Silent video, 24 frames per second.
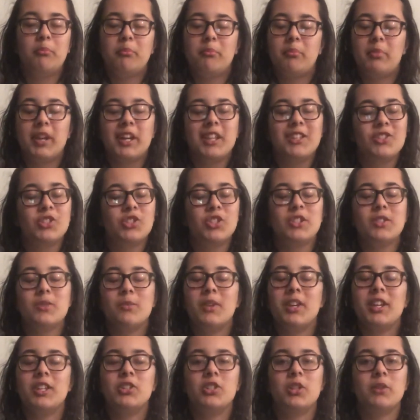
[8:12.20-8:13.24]
But it's just
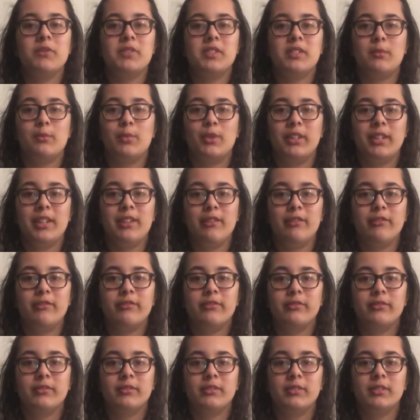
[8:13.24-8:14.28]
what I chose to believe.
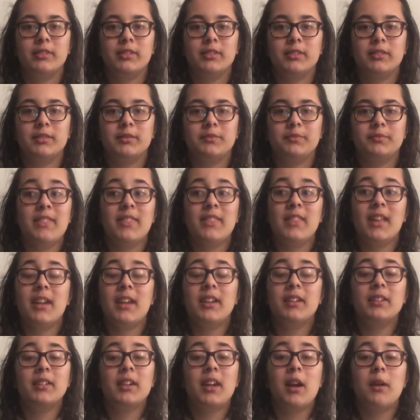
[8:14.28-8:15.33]

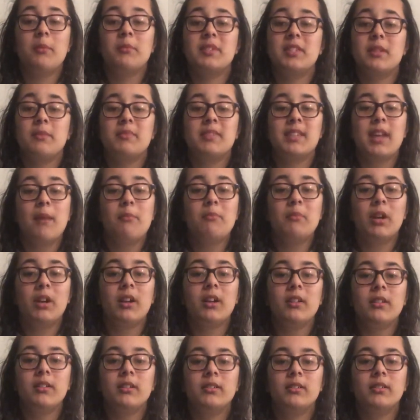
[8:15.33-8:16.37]
Then come
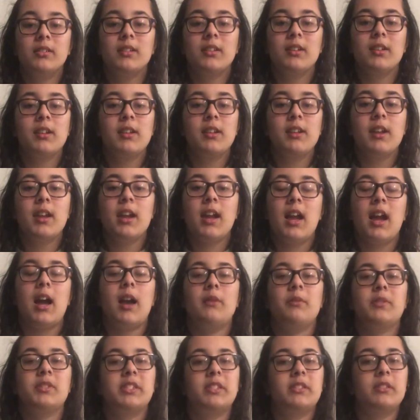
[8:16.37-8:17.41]
September, I
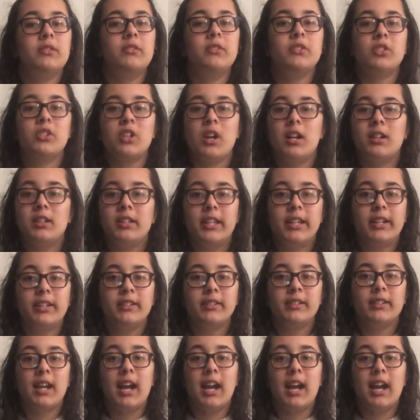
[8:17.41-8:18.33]
was still struggling.